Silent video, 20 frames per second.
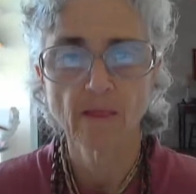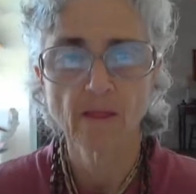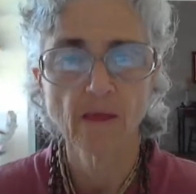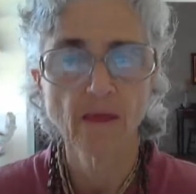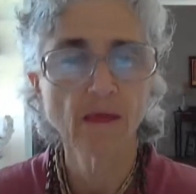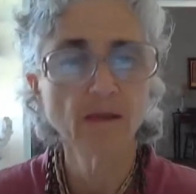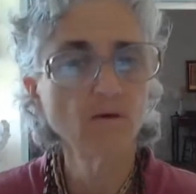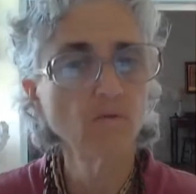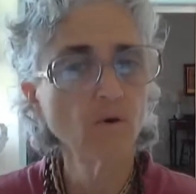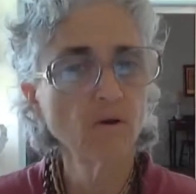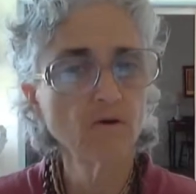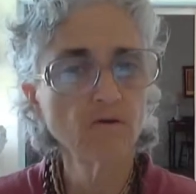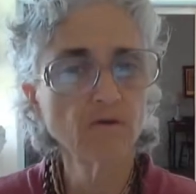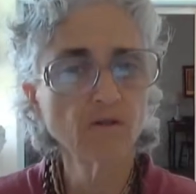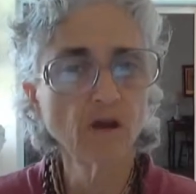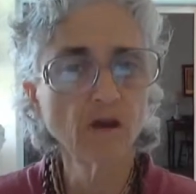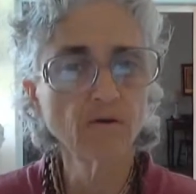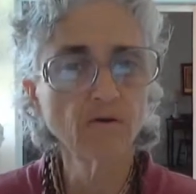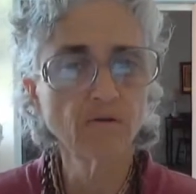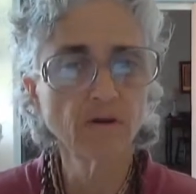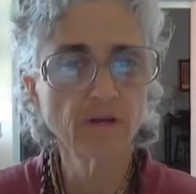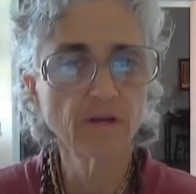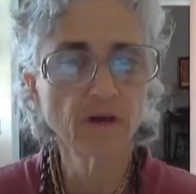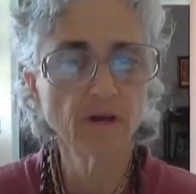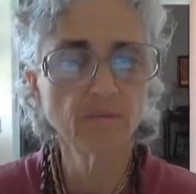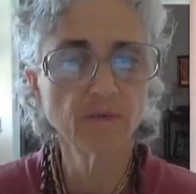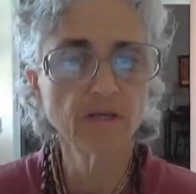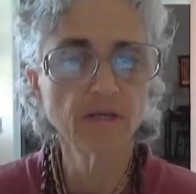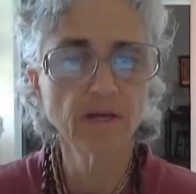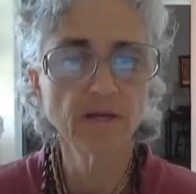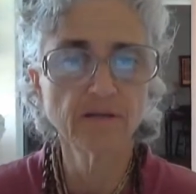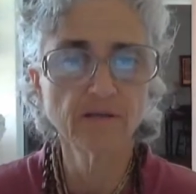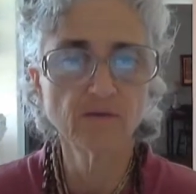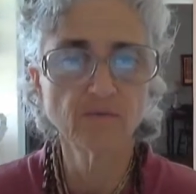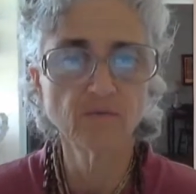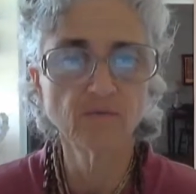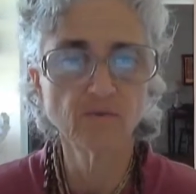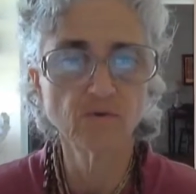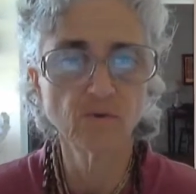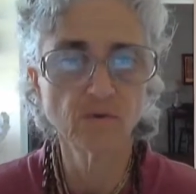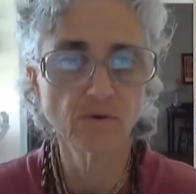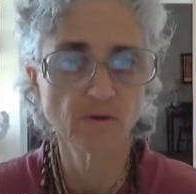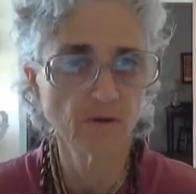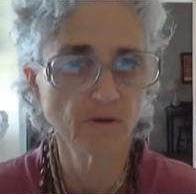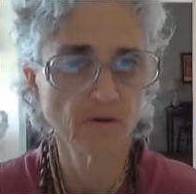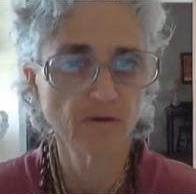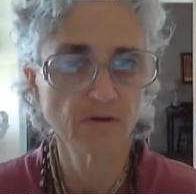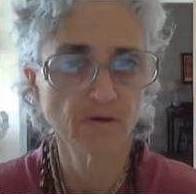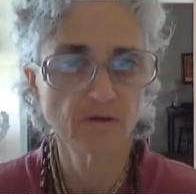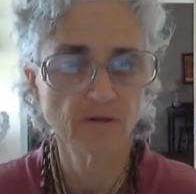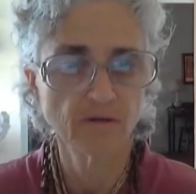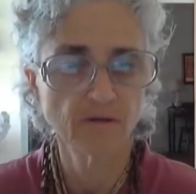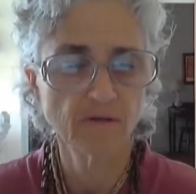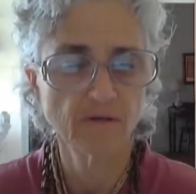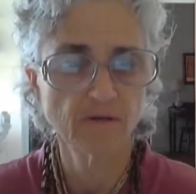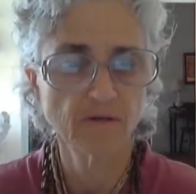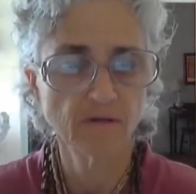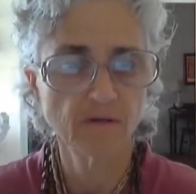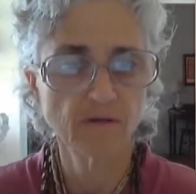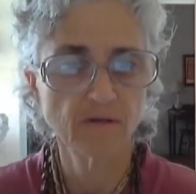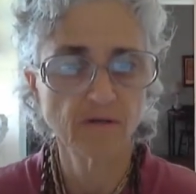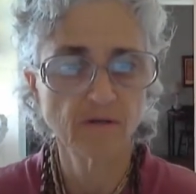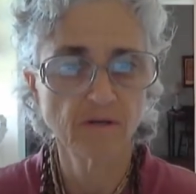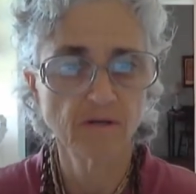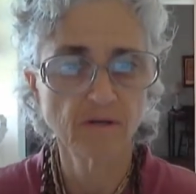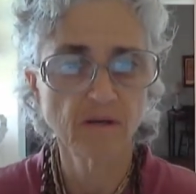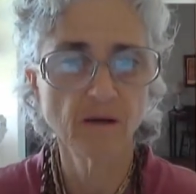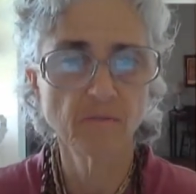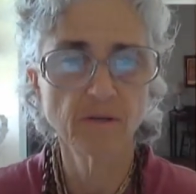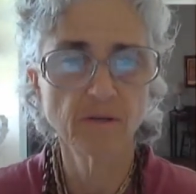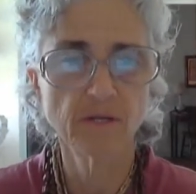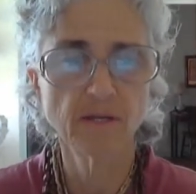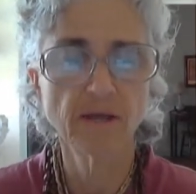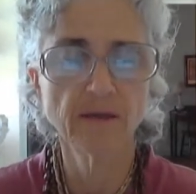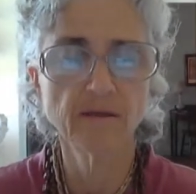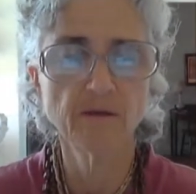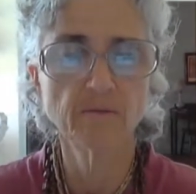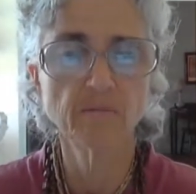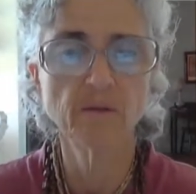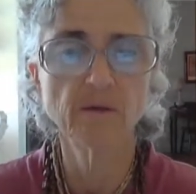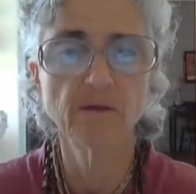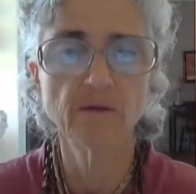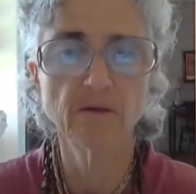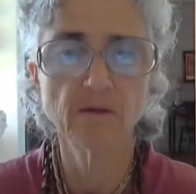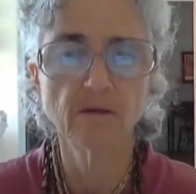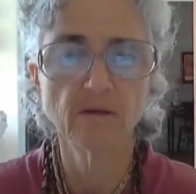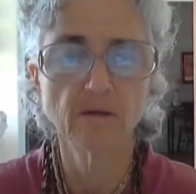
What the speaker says: anyone who's hungry, come and take some food. Come and take a meal.